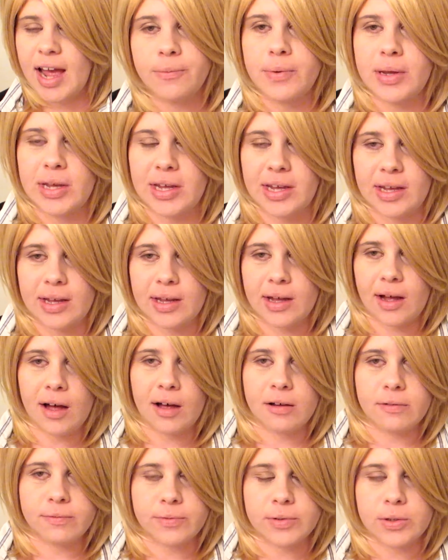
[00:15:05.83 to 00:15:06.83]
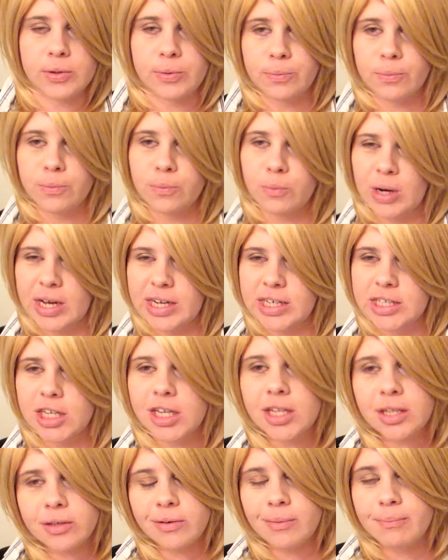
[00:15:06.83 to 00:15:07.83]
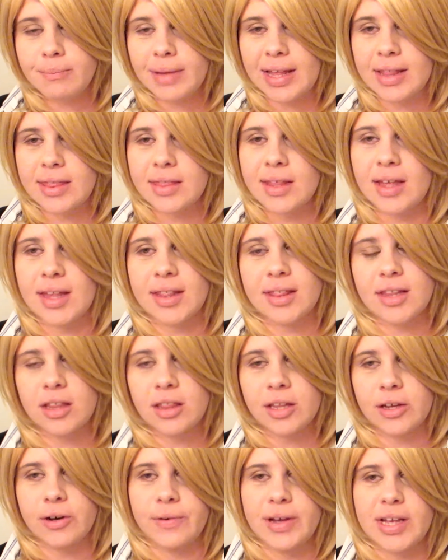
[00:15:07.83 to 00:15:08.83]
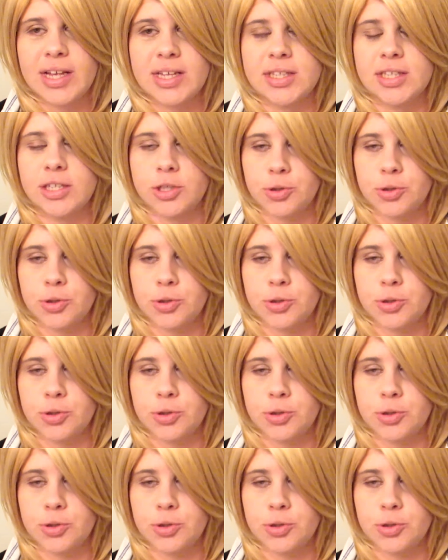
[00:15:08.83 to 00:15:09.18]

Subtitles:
We offer $1 a month at the lowest,